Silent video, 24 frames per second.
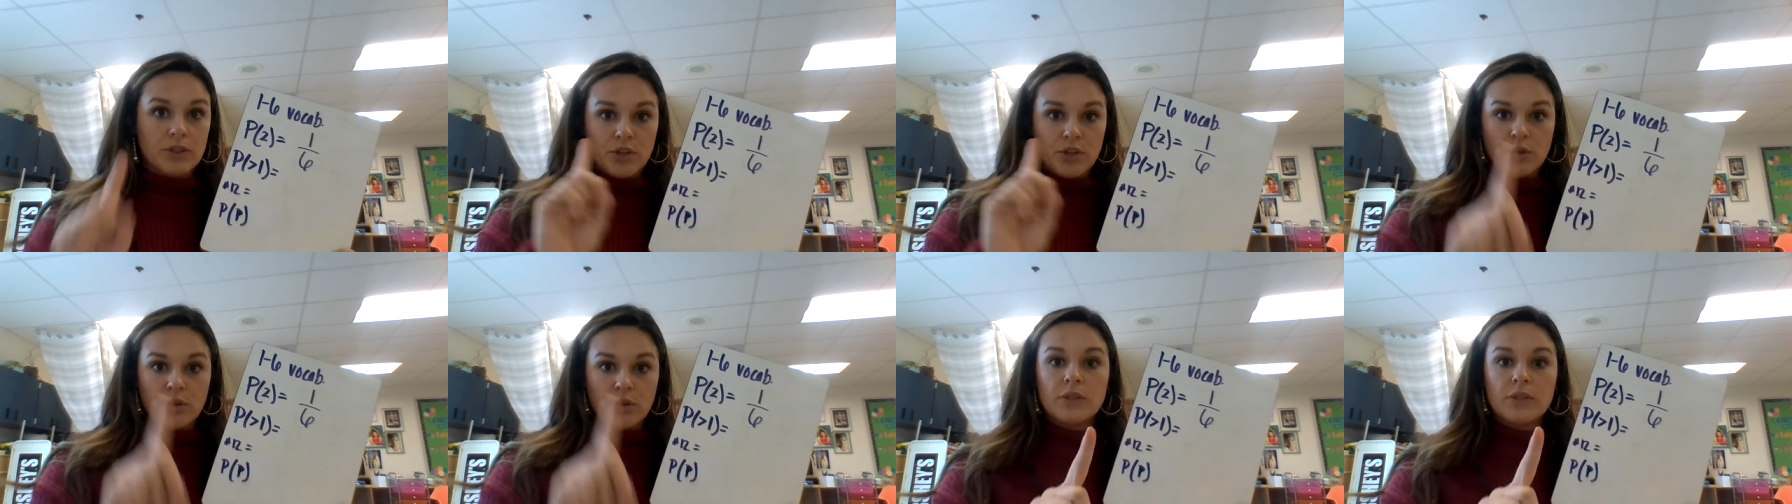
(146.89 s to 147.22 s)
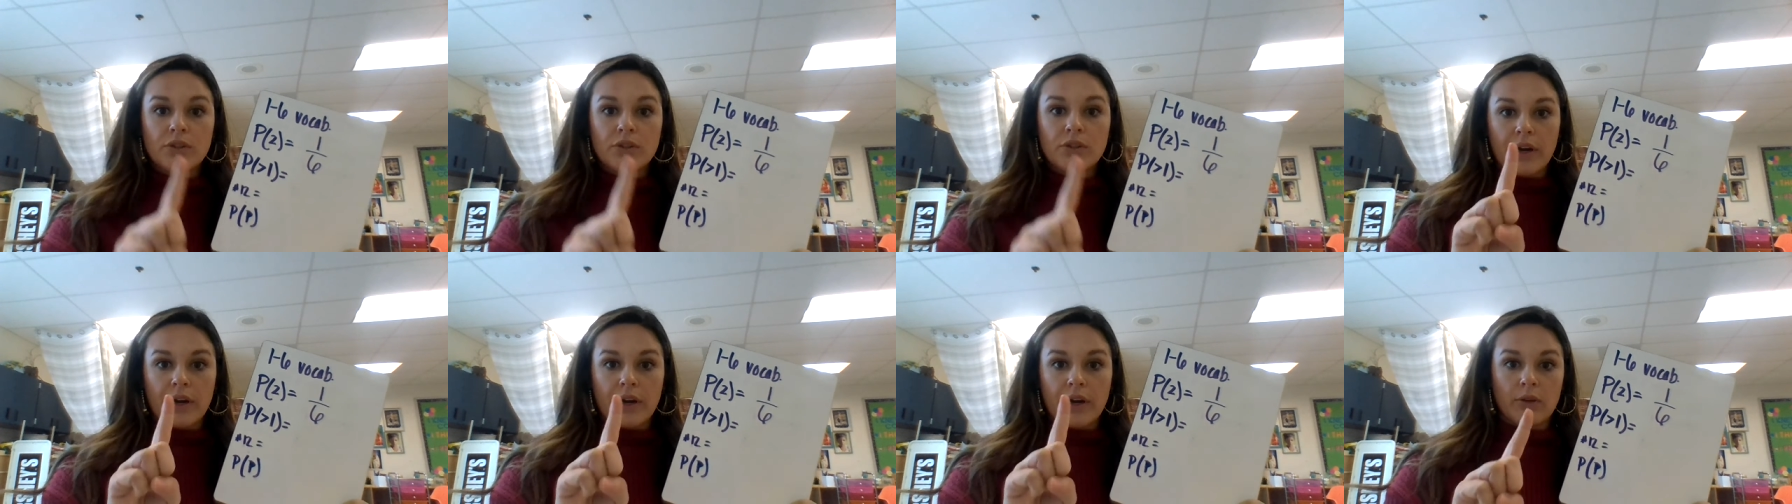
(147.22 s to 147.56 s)
2
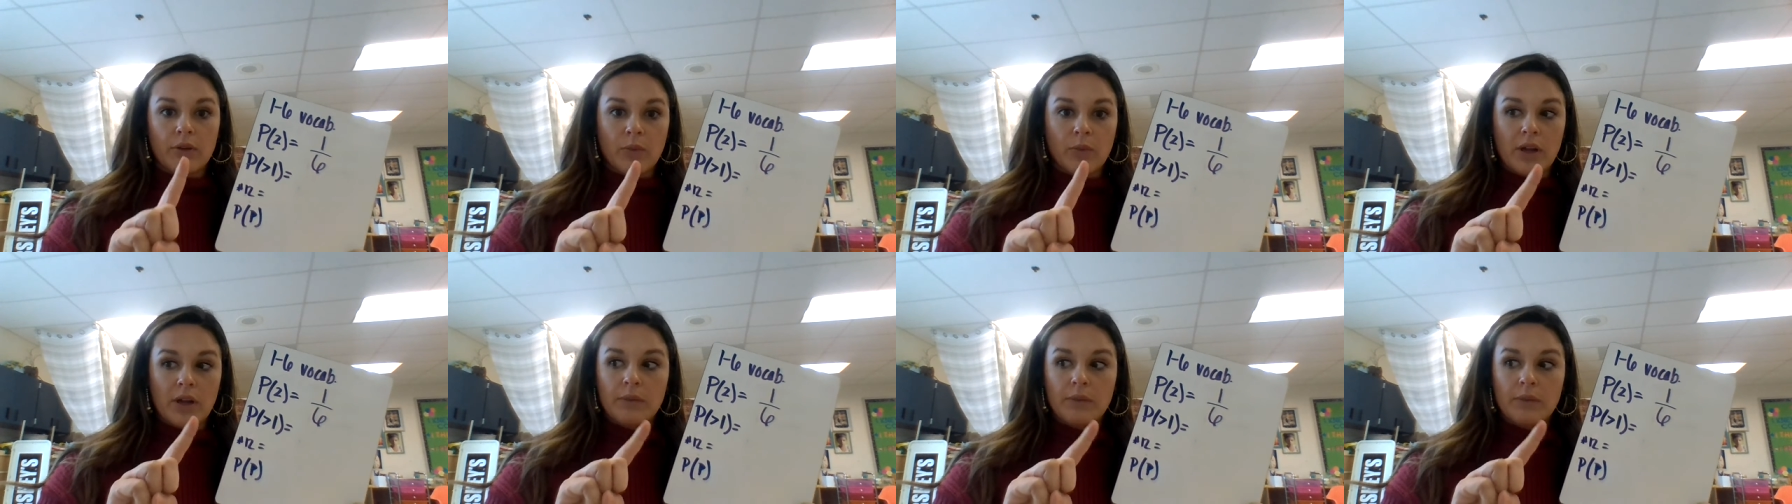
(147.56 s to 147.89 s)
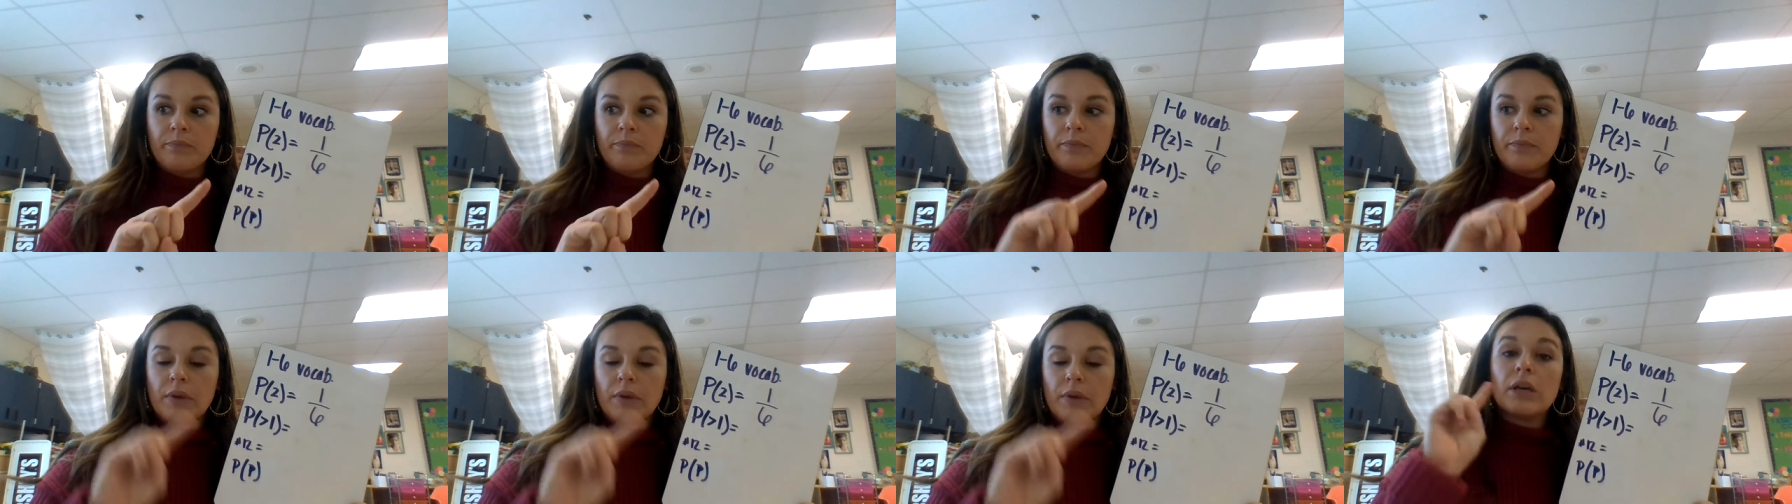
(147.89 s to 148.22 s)
is greater than
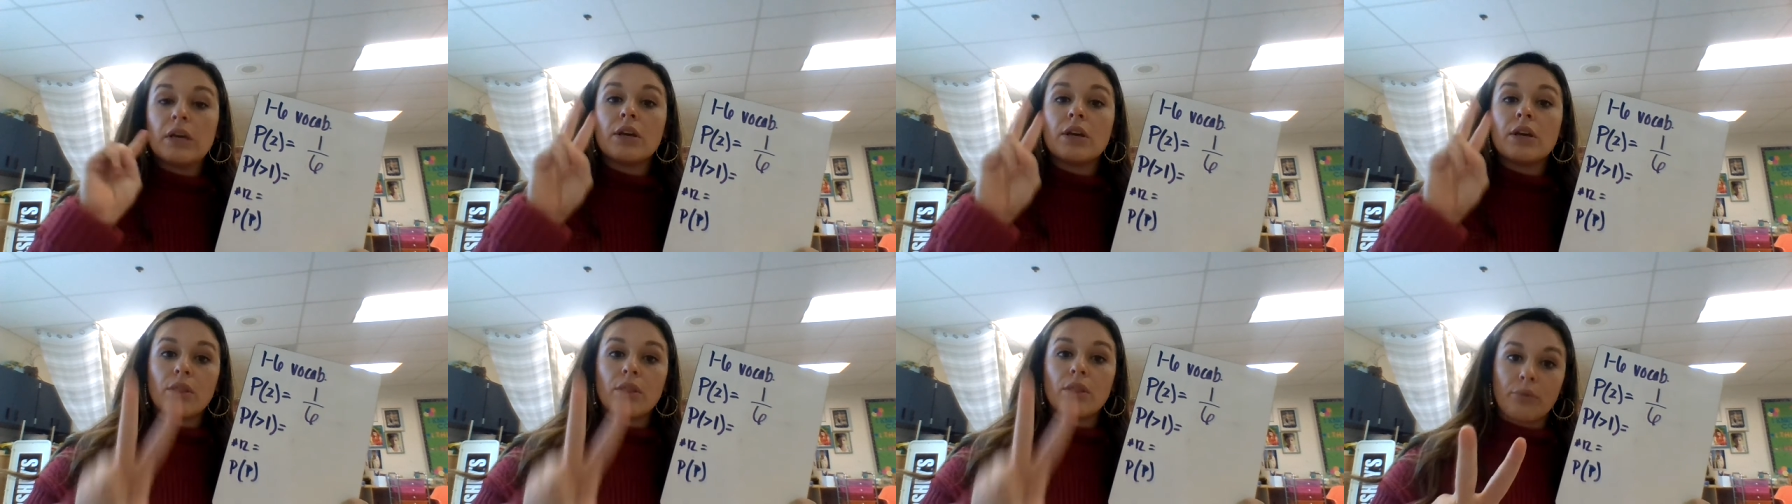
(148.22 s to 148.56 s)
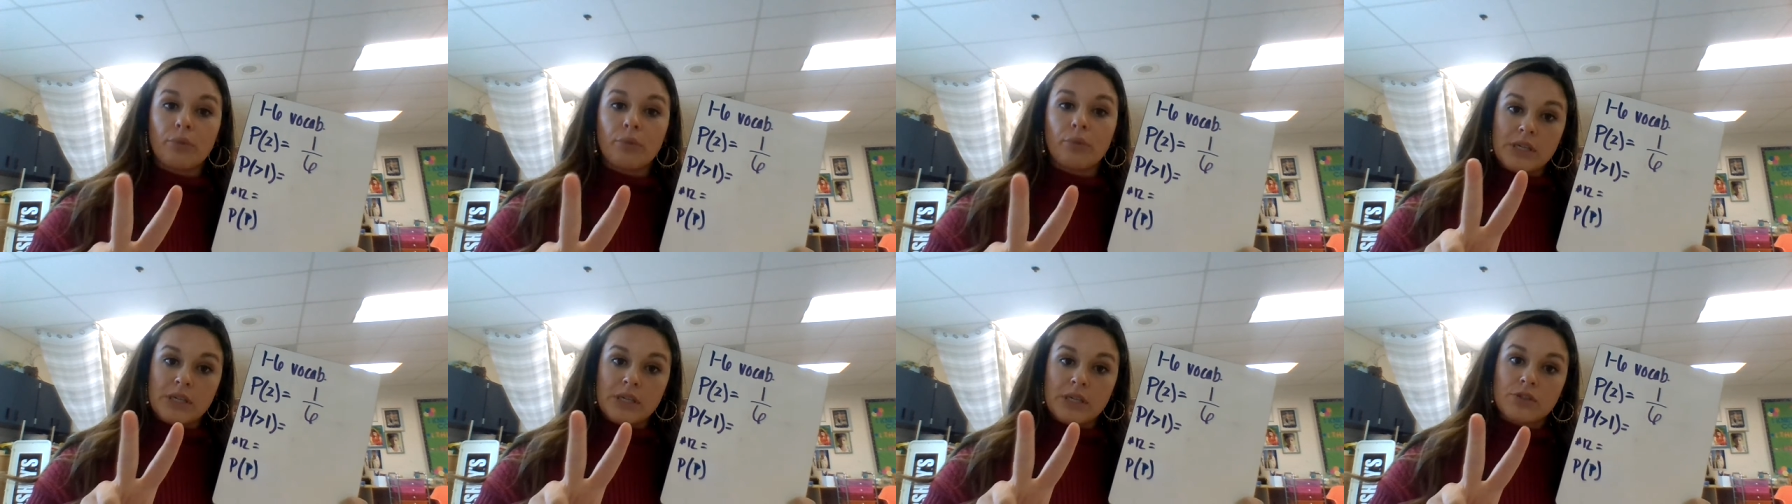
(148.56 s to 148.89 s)
1,
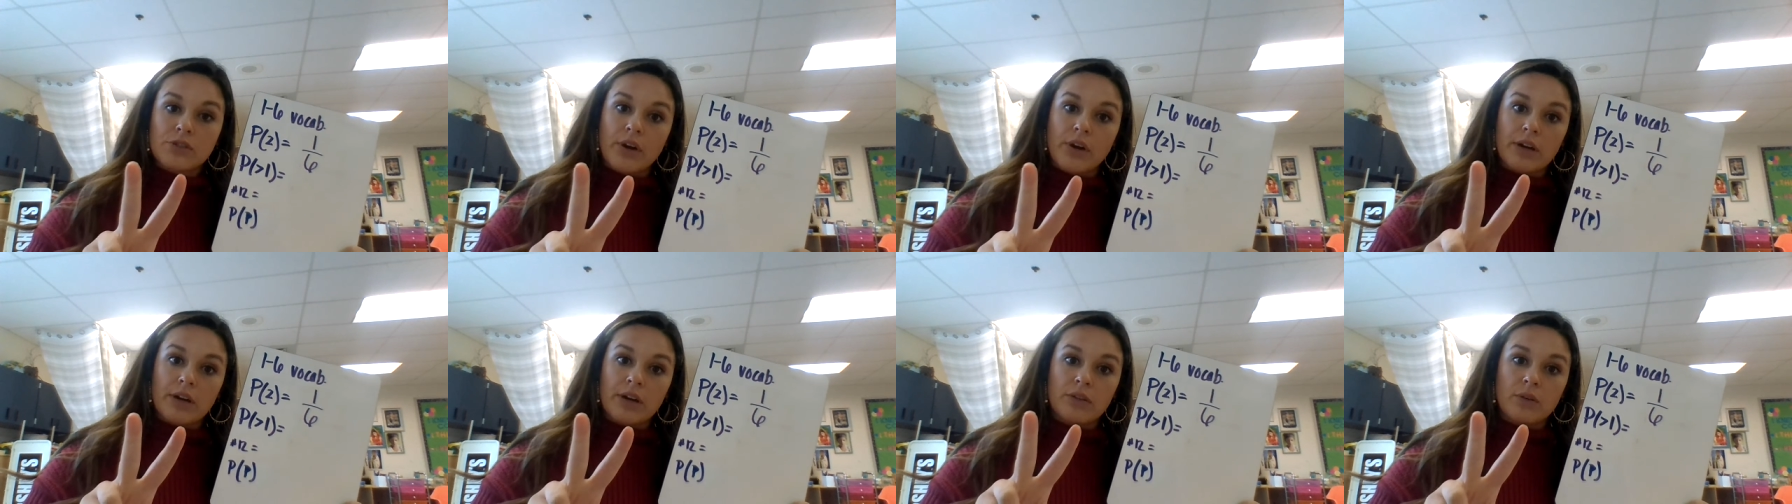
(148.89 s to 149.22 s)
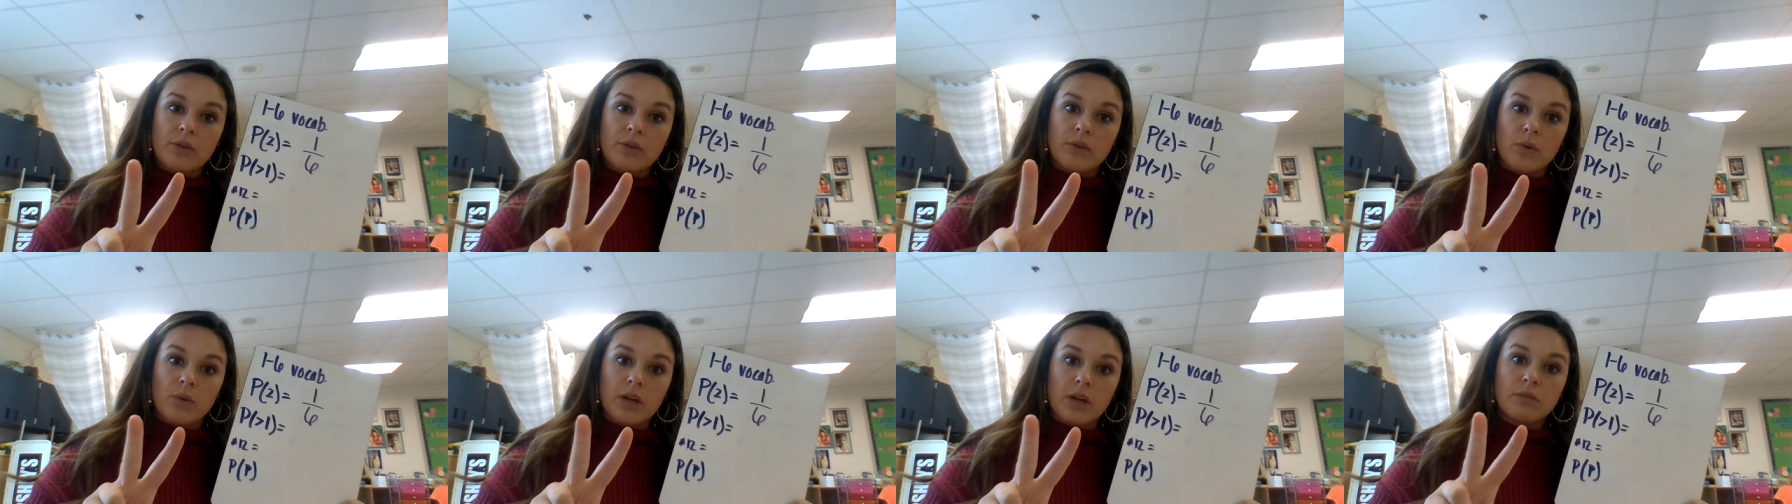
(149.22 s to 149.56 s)
3 is greater
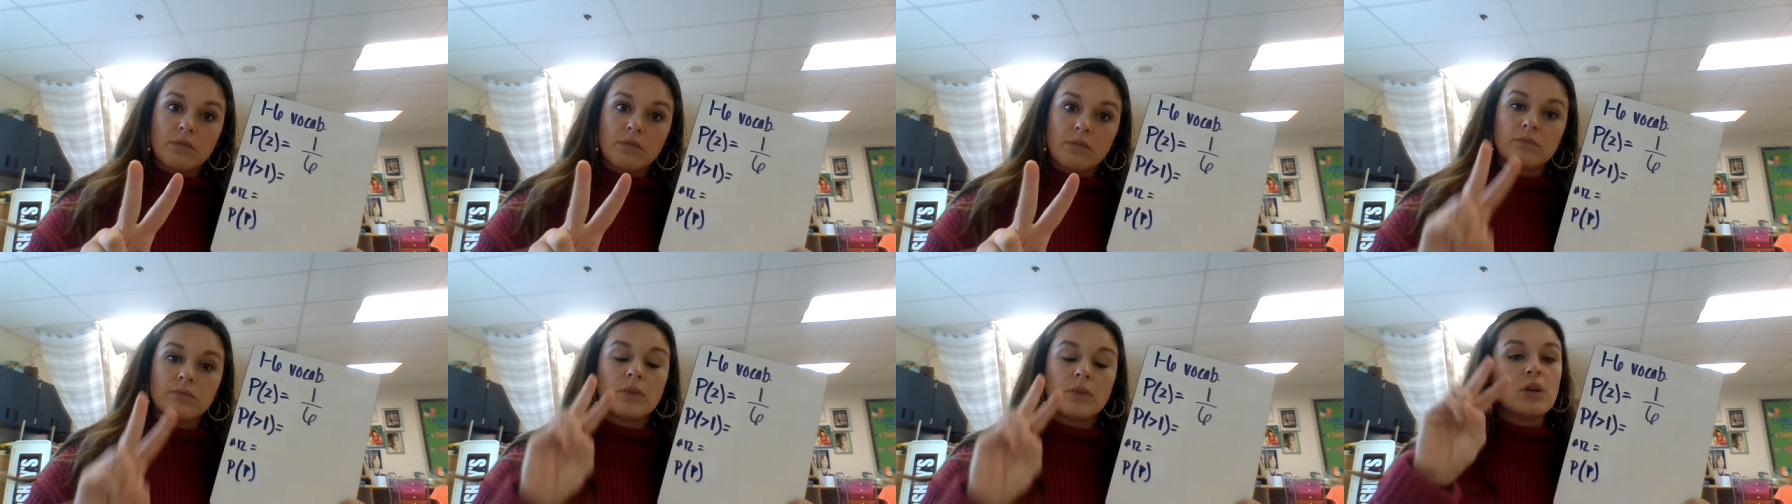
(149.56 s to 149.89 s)
than 1,